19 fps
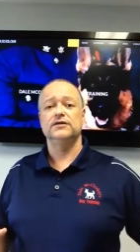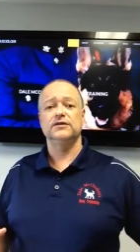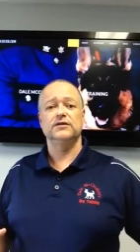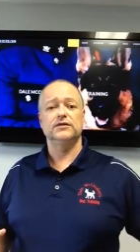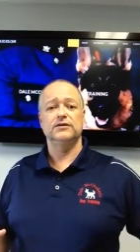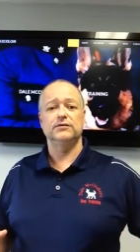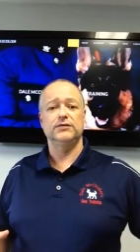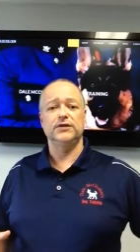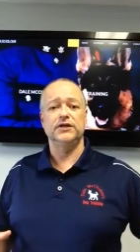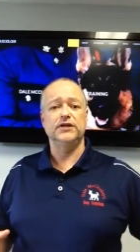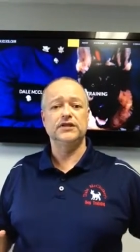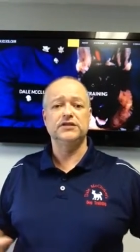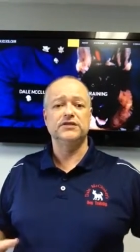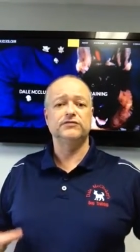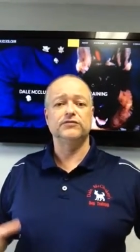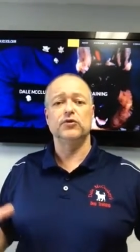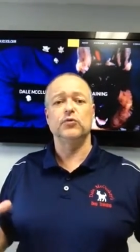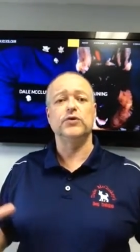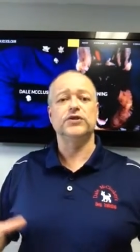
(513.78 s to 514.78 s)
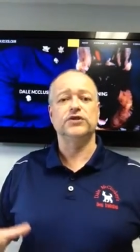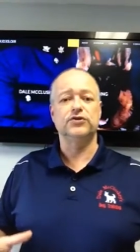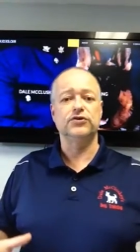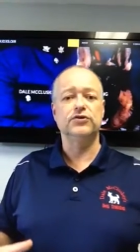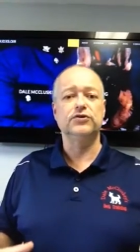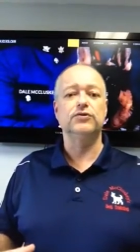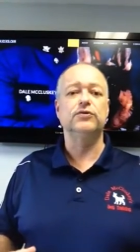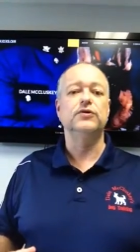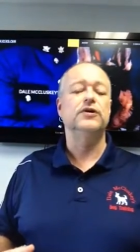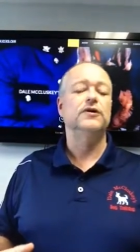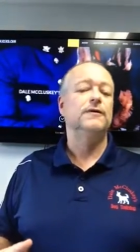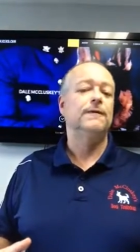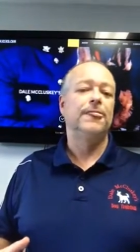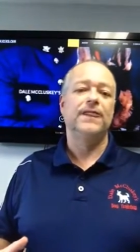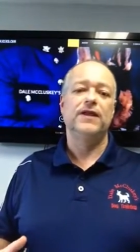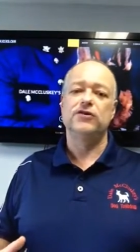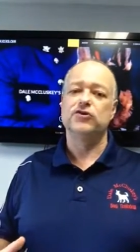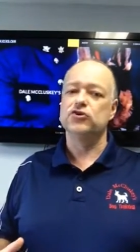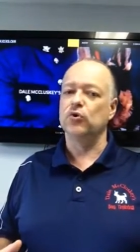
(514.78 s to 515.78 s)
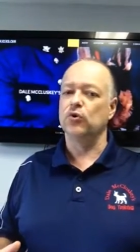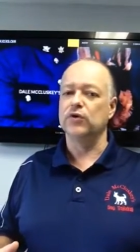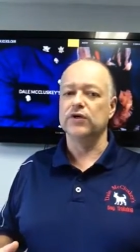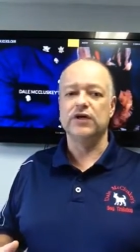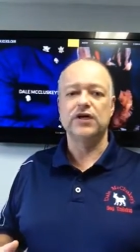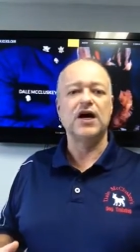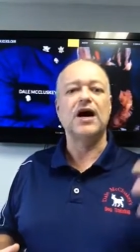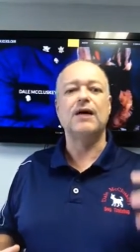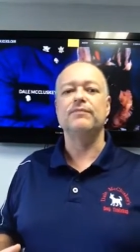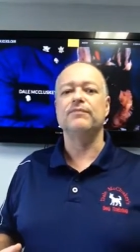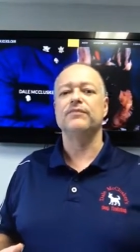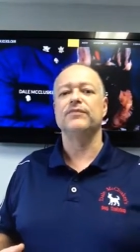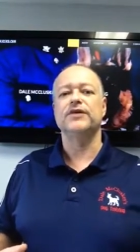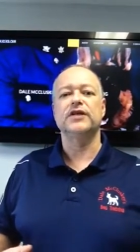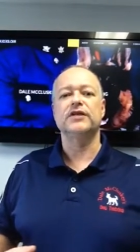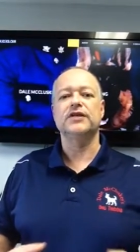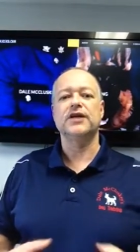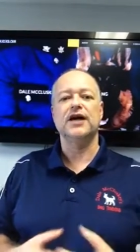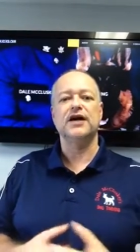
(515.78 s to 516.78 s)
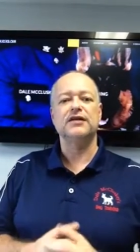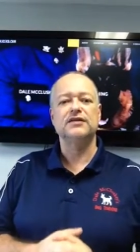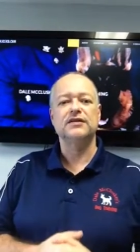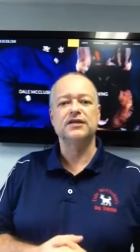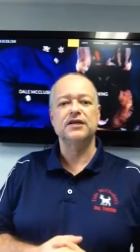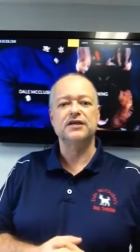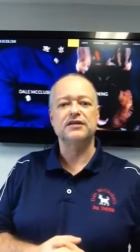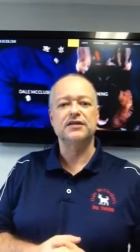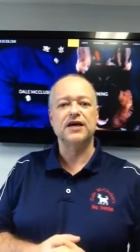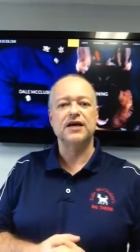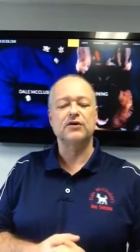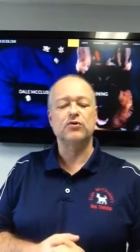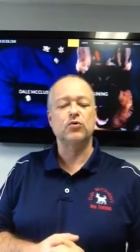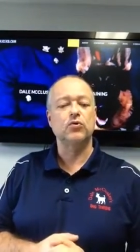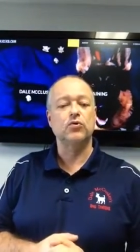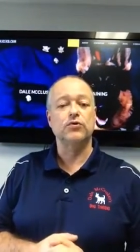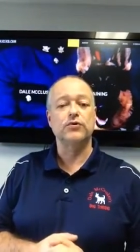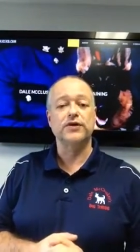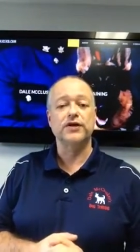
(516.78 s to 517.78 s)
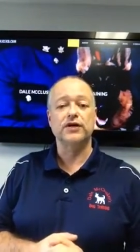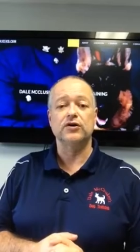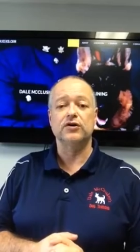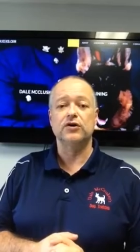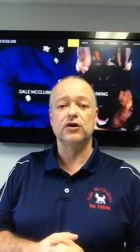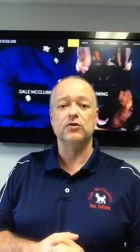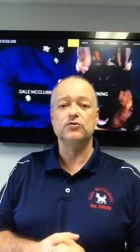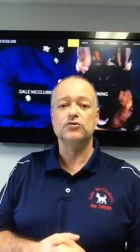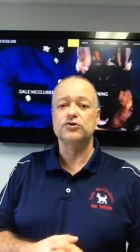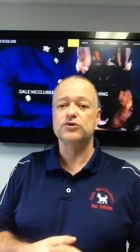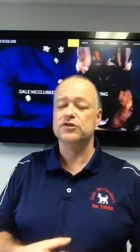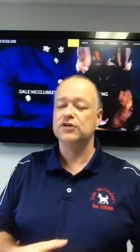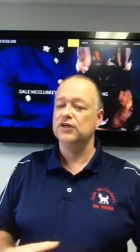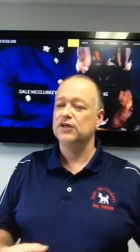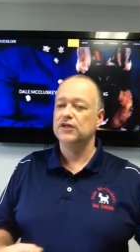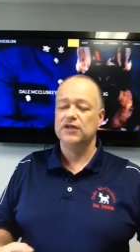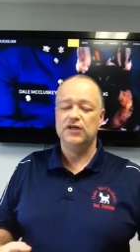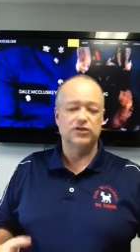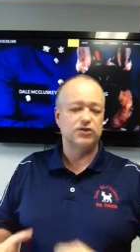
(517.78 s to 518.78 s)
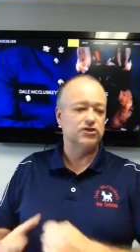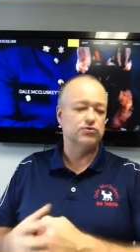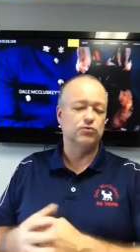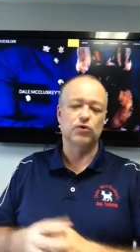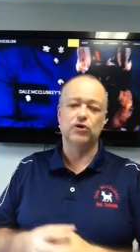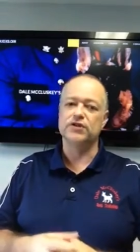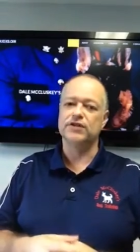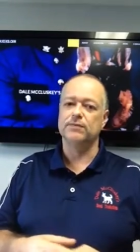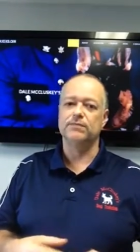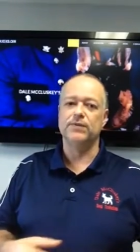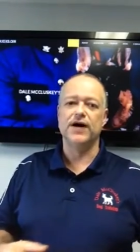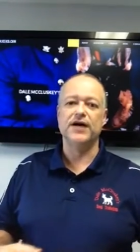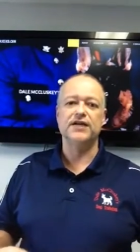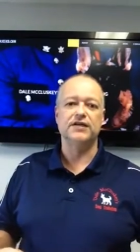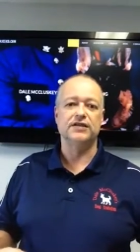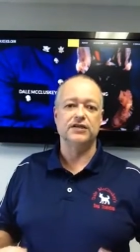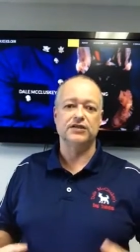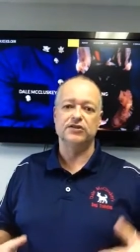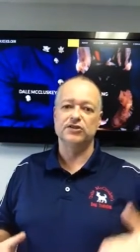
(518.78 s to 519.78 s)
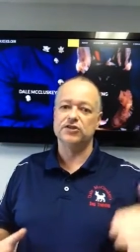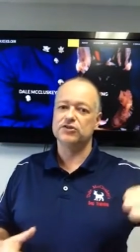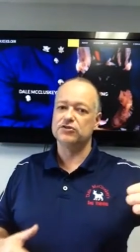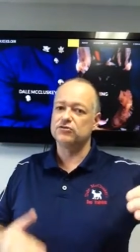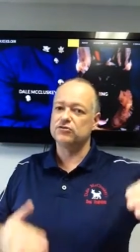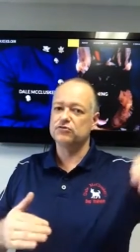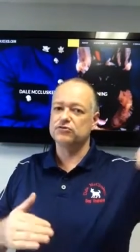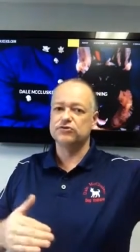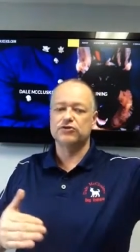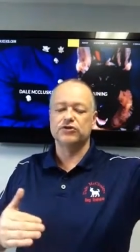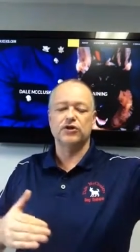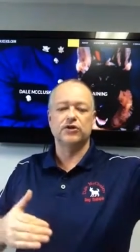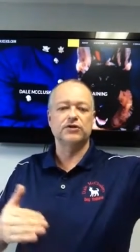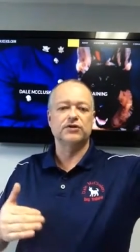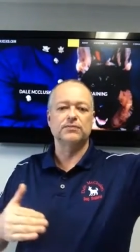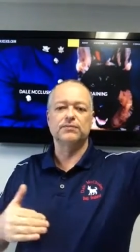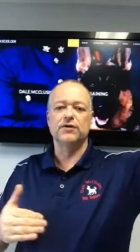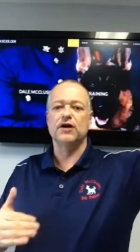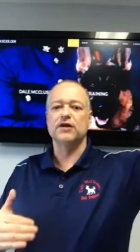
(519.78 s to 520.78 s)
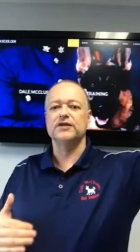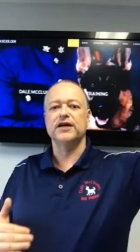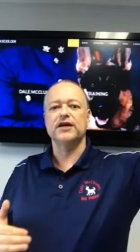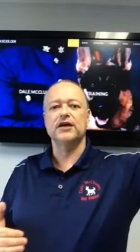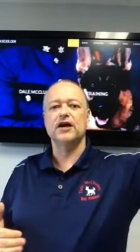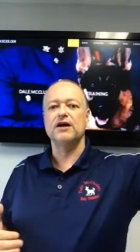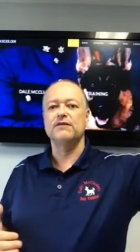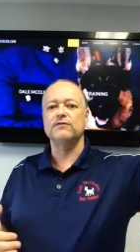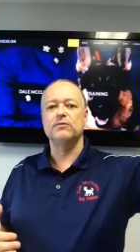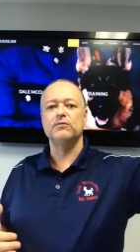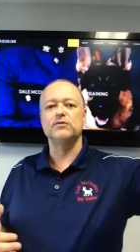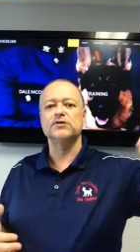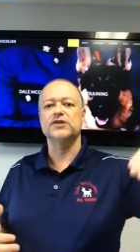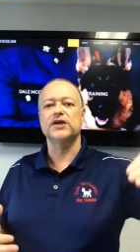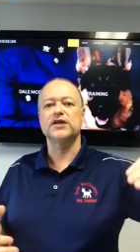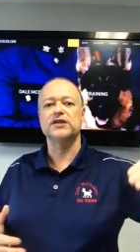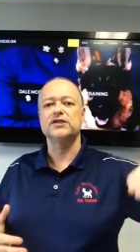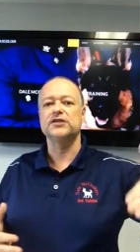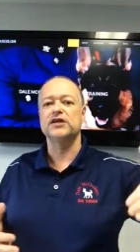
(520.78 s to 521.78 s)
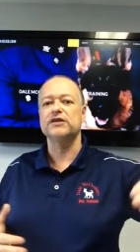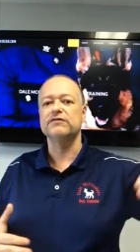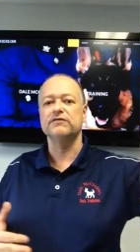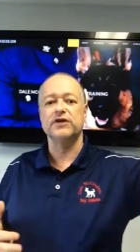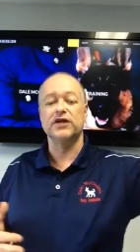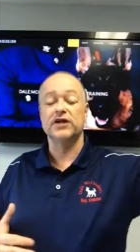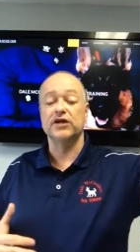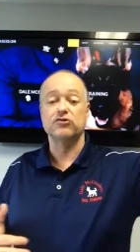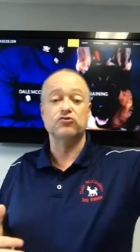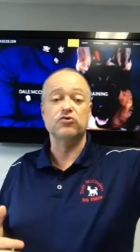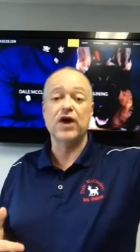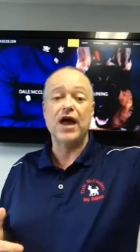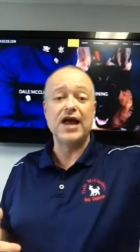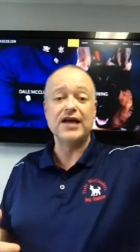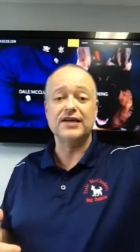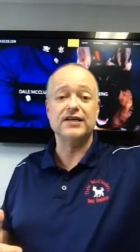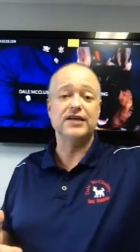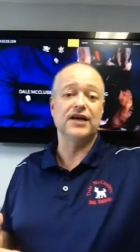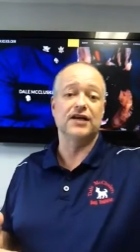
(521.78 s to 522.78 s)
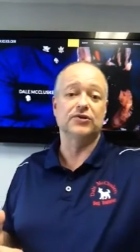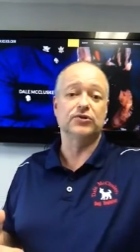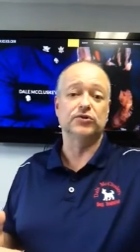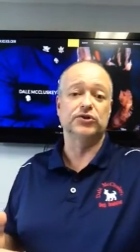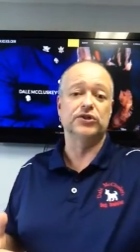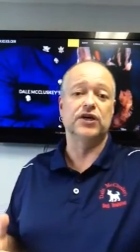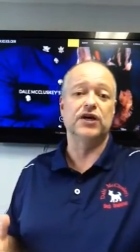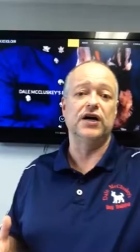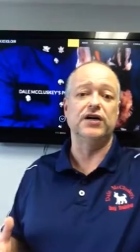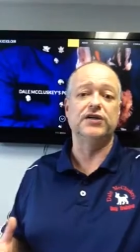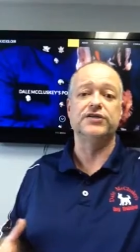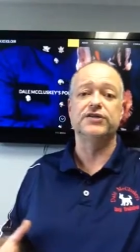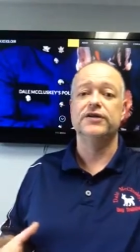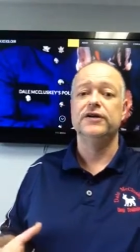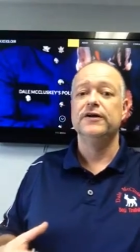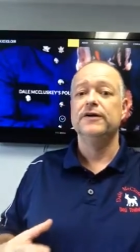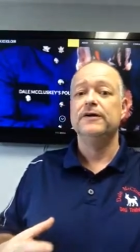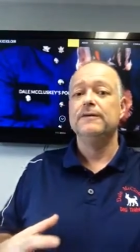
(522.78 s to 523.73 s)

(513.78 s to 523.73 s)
he doesn't even know what to do. Shorten it up, get that quarry in close, and just work the bite, and then just start to mark that off, almost like it's not even like a tracking exercise.